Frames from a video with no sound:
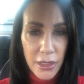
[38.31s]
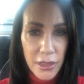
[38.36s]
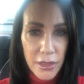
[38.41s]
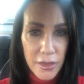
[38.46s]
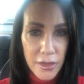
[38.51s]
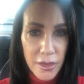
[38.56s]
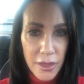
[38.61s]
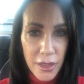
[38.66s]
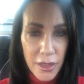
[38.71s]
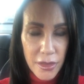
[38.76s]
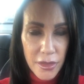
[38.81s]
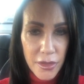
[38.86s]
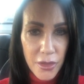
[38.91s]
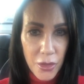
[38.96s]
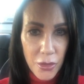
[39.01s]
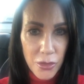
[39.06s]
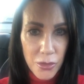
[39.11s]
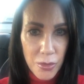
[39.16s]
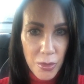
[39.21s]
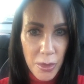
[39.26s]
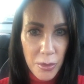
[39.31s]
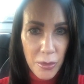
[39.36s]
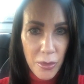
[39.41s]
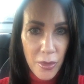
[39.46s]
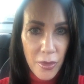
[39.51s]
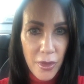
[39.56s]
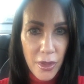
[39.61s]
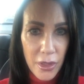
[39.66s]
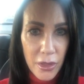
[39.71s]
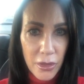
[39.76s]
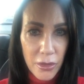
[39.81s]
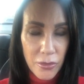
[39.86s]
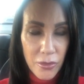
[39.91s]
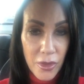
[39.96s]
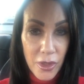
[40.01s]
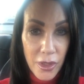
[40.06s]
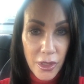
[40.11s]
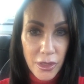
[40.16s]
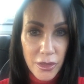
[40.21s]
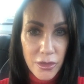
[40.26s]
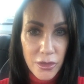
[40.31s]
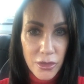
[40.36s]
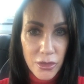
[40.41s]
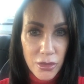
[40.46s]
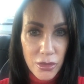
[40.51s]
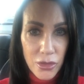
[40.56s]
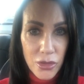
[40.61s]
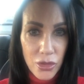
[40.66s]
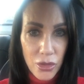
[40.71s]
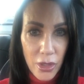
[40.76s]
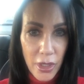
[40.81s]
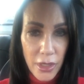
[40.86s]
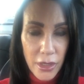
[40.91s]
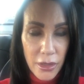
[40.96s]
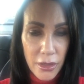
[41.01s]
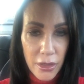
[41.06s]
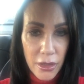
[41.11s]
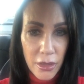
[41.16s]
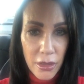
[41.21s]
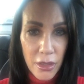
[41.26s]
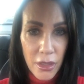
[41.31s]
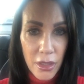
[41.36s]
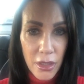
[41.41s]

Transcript: assist those people that are really trying to